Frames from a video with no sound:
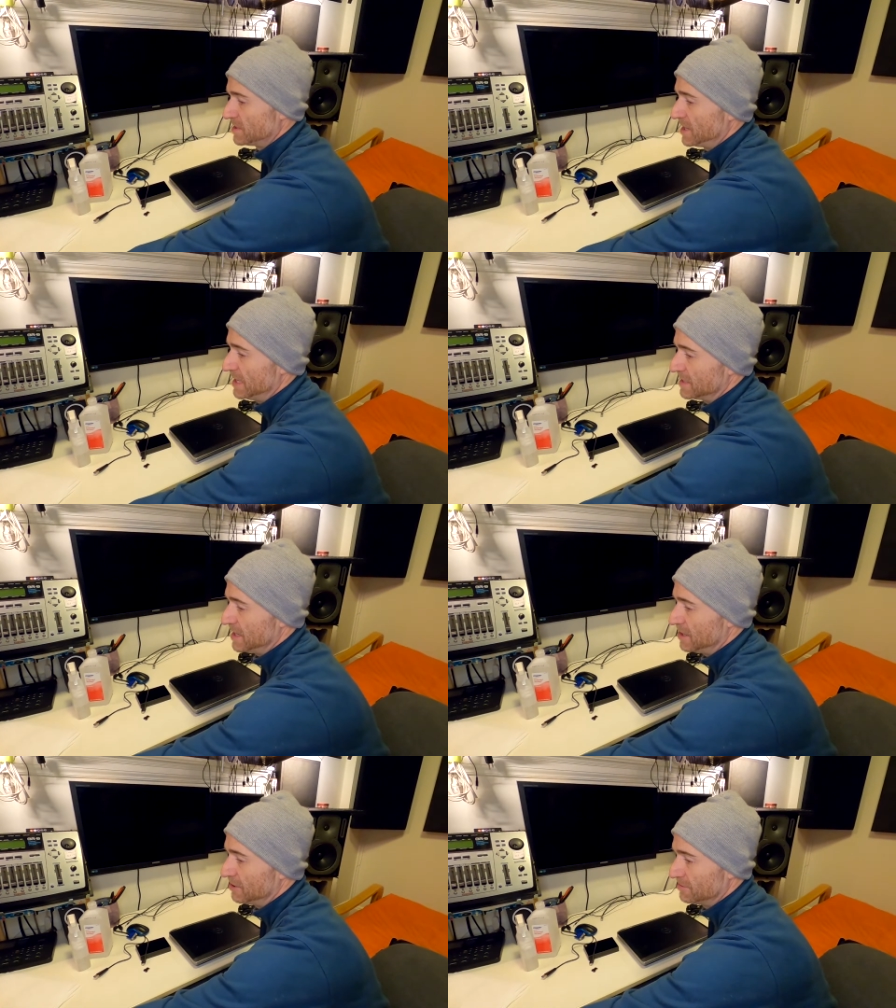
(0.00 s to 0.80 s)
I set it
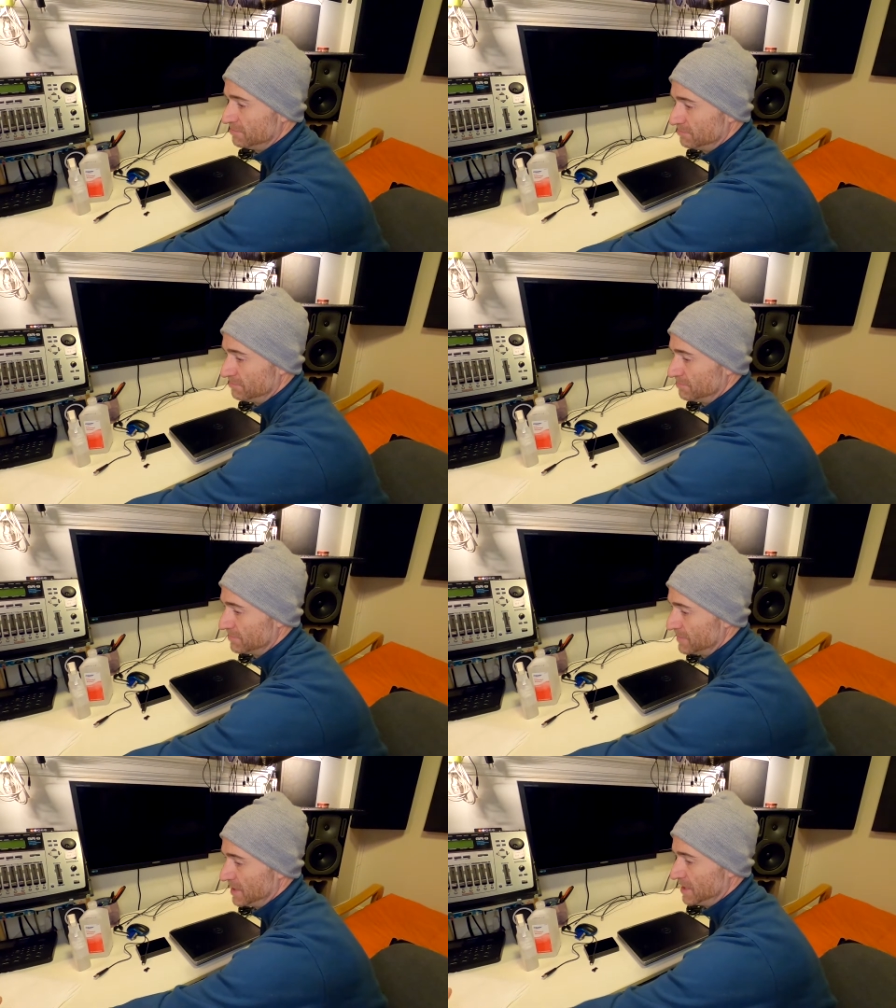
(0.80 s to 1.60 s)
down,
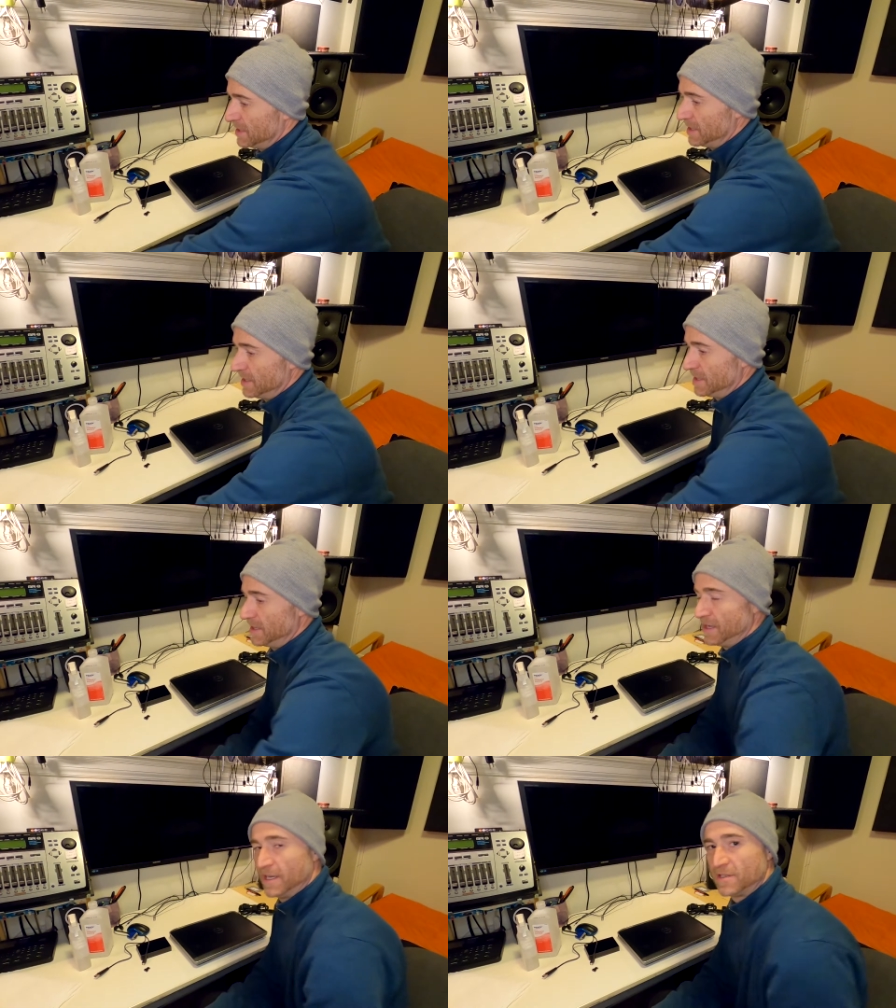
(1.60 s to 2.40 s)

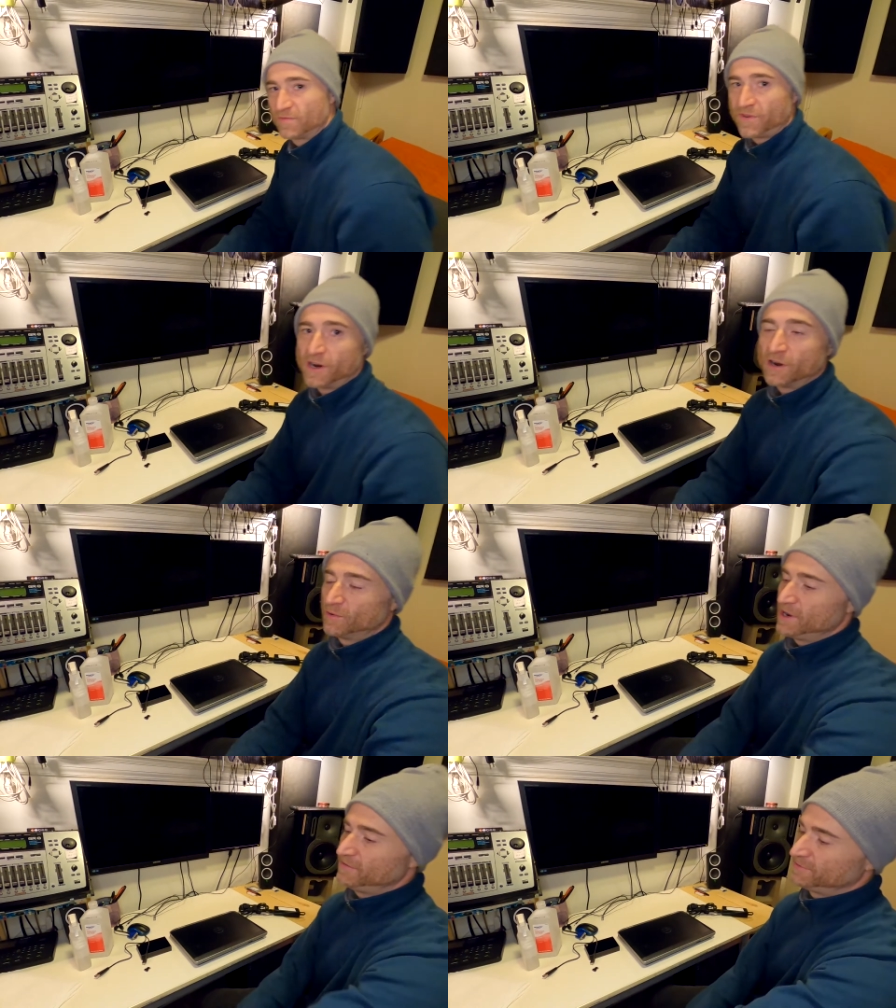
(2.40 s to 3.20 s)
it's far
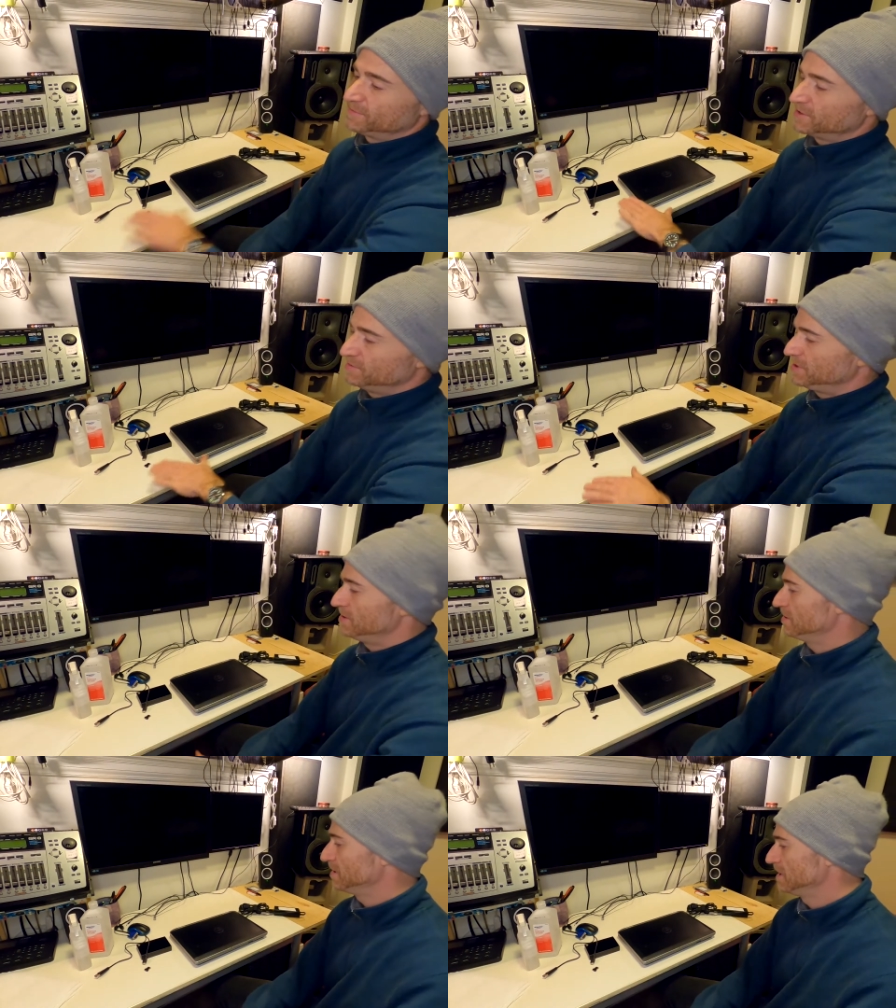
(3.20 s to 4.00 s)
away from the
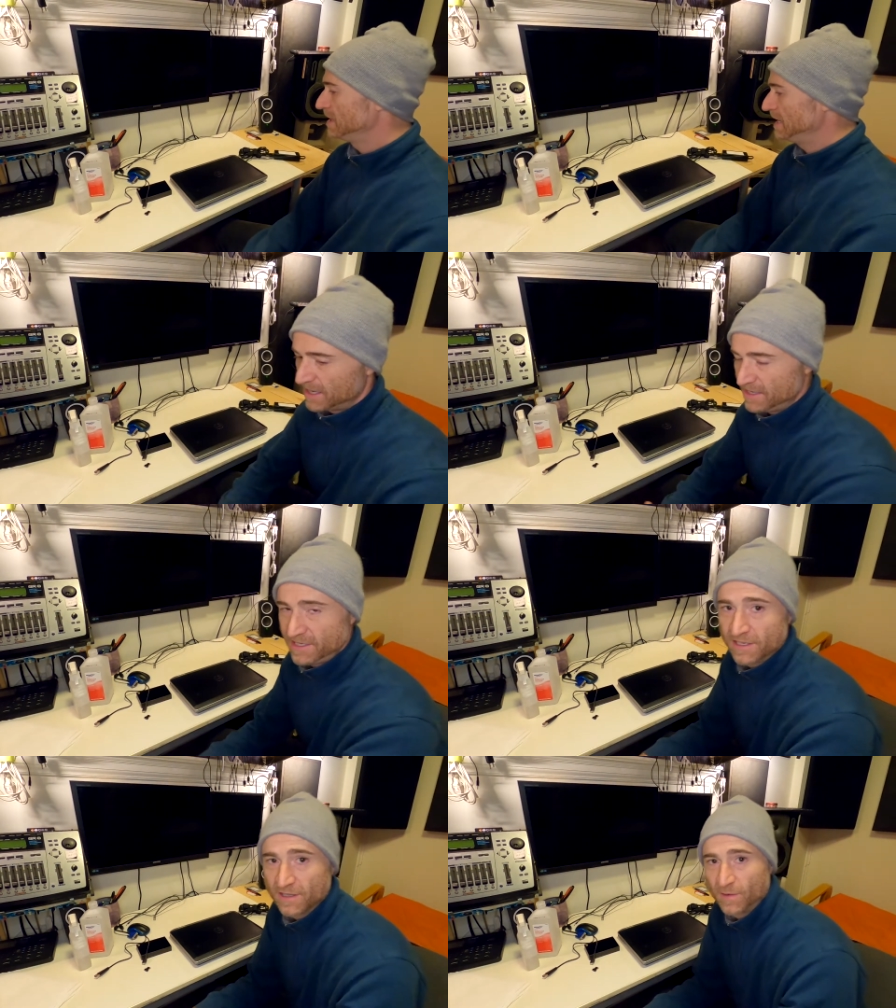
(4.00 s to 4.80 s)
computer.
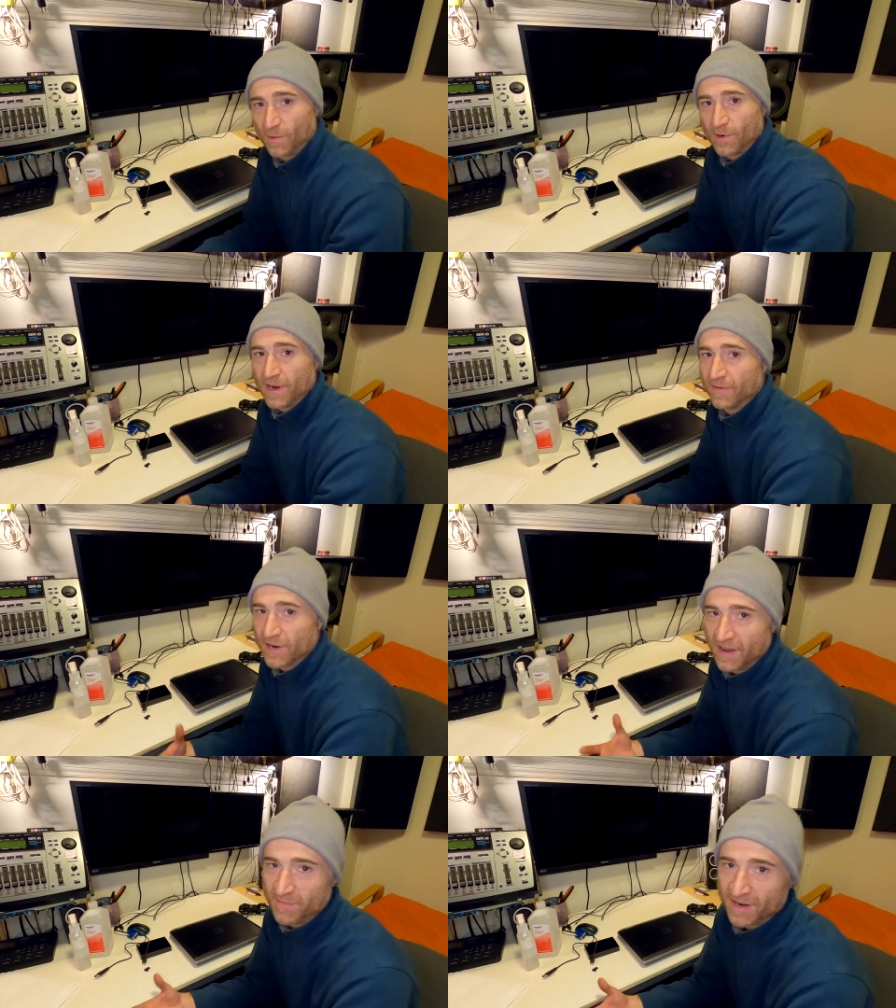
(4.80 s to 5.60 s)
Ideally, we wouldn't ever
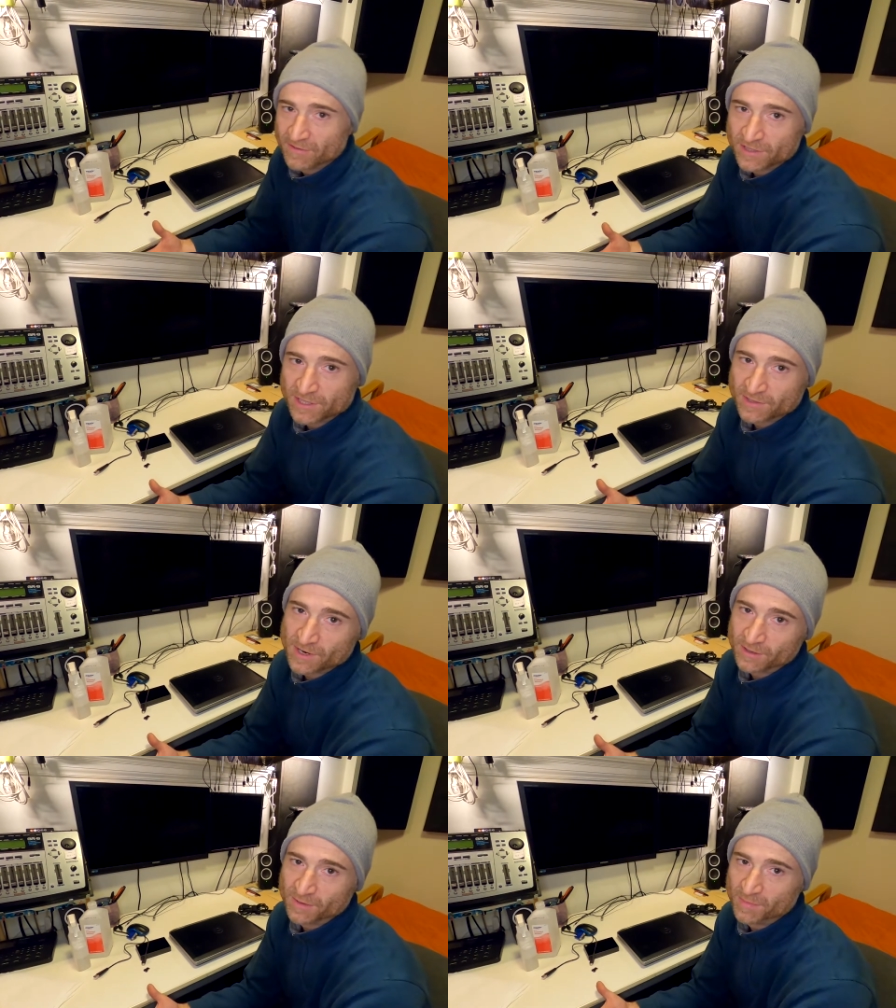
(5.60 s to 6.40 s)
have beverages
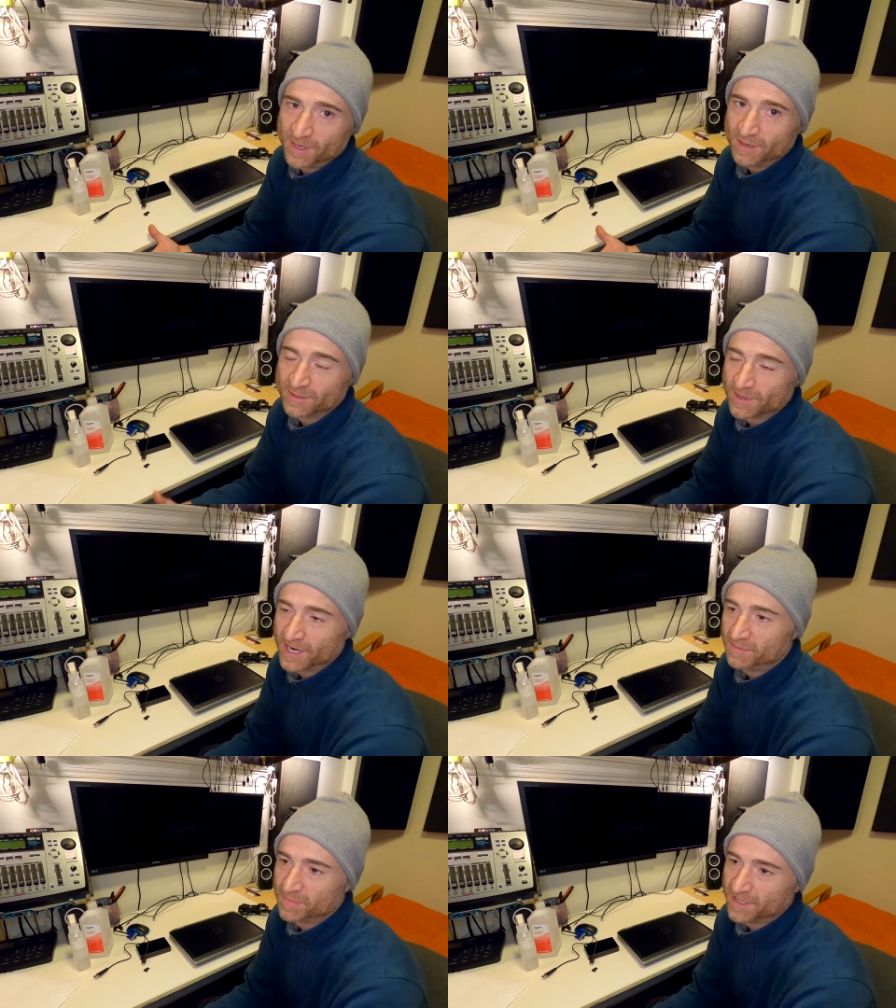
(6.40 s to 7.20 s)
around computers,
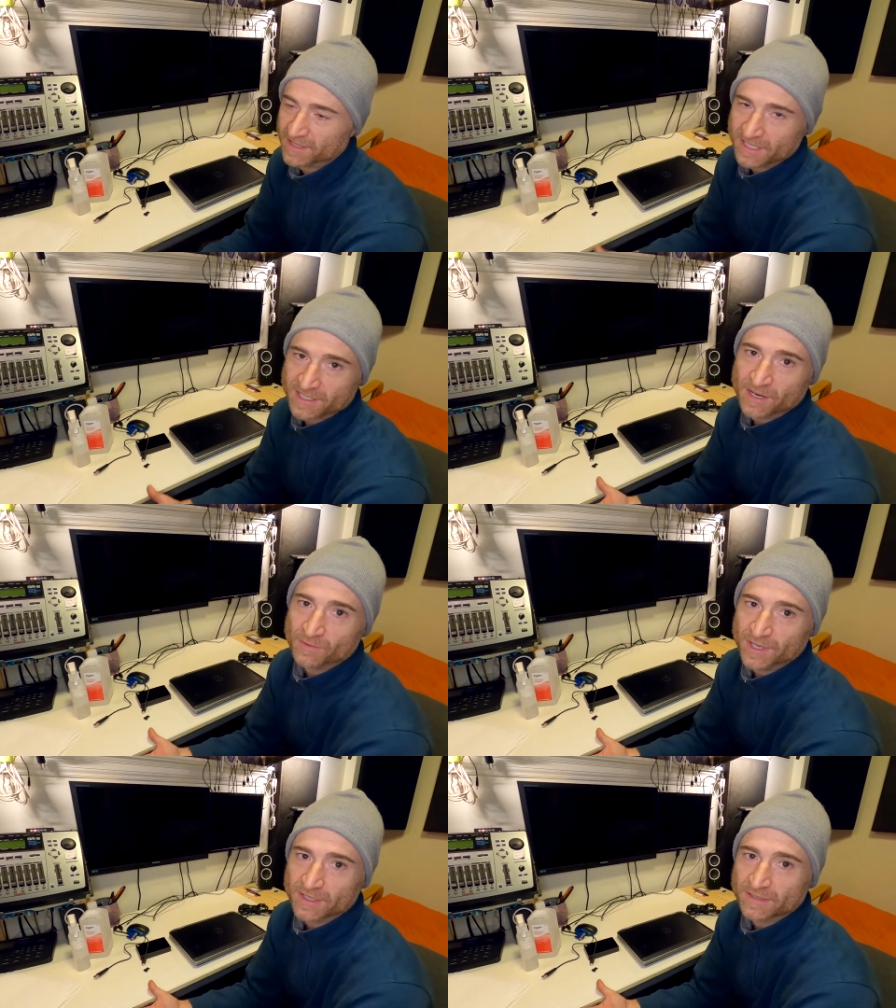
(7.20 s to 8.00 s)
right? But that's not
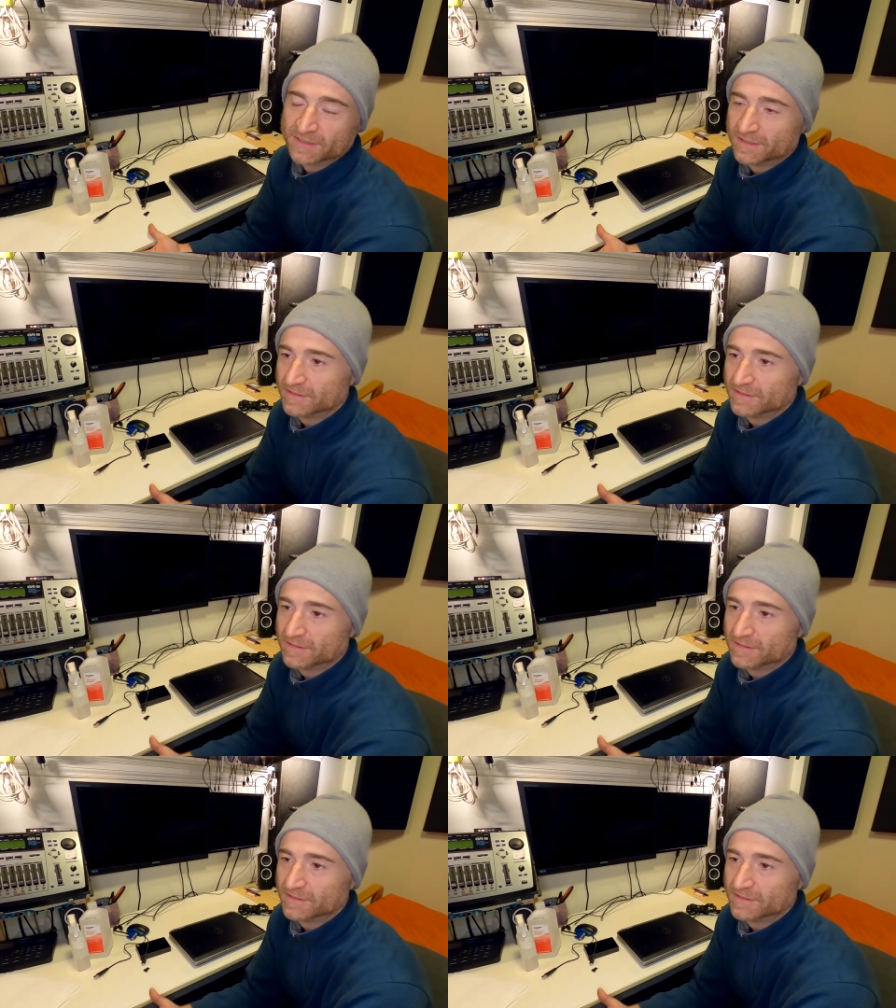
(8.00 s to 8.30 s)
real.